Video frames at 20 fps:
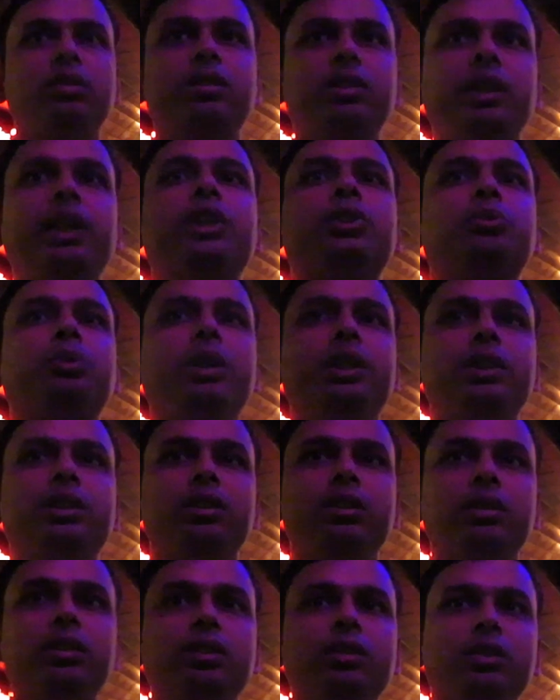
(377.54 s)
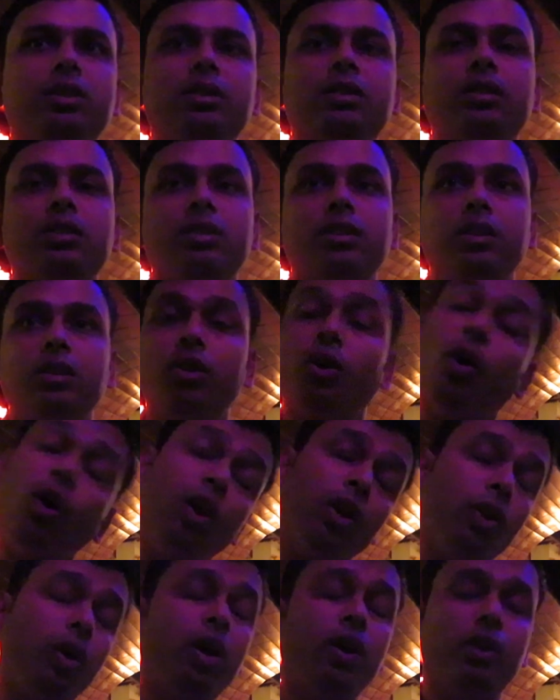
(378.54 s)
Okay. All these restaurants
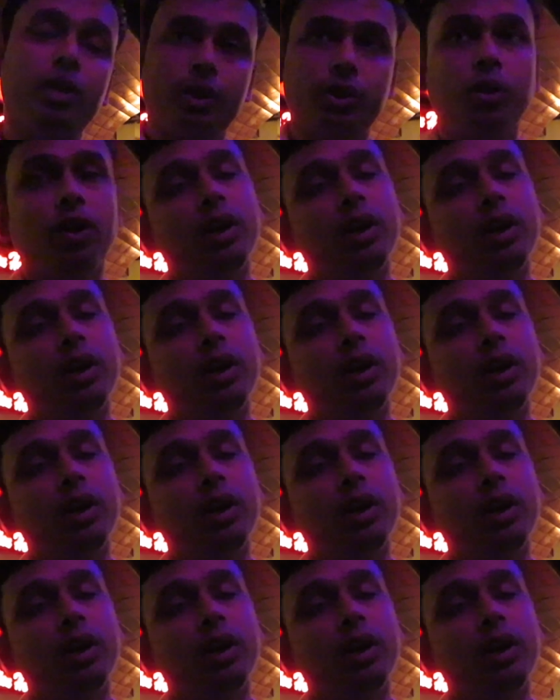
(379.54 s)
here are full?